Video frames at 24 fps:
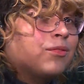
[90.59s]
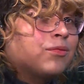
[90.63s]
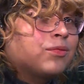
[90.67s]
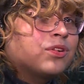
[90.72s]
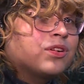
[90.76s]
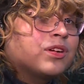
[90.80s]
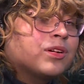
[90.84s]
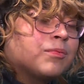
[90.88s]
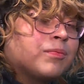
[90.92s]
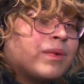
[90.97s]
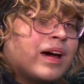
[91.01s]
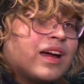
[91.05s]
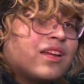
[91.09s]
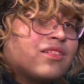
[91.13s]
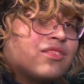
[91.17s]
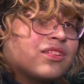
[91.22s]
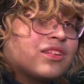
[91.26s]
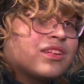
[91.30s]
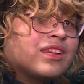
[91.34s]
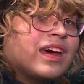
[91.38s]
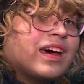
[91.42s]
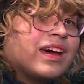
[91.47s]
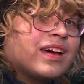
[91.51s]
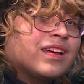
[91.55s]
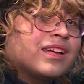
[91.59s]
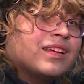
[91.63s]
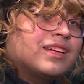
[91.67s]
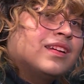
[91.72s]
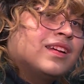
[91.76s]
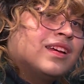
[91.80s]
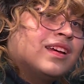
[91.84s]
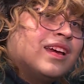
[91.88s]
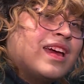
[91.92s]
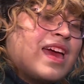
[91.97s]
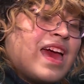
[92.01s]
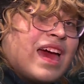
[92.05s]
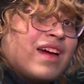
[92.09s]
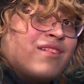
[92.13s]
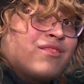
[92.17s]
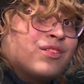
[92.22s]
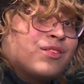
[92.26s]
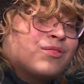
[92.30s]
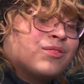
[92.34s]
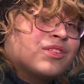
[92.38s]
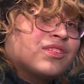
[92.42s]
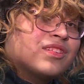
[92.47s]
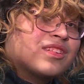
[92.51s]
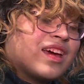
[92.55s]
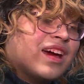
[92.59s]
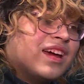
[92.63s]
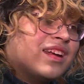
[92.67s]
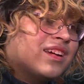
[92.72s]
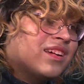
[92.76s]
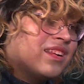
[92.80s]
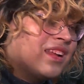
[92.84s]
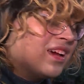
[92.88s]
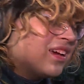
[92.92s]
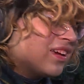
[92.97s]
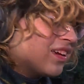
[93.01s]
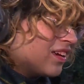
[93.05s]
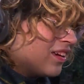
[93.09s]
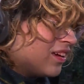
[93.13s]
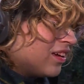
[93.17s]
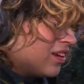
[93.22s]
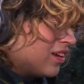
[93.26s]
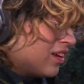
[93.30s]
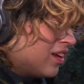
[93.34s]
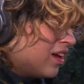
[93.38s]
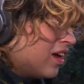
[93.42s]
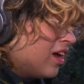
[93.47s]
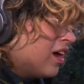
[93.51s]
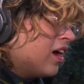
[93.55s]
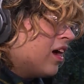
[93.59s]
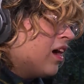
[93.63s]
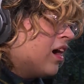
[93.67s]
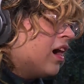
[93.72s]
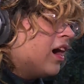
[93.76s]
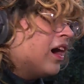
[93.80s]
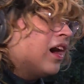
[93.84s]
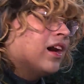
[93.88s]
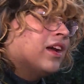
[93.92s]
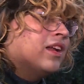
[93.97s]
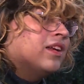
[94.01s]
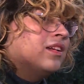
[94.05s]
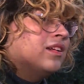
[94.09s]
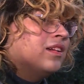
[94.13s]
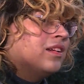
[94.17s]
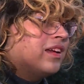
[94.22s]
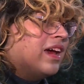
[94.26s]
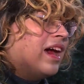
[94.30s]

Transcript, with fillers: would imagine that everyone's kind of like on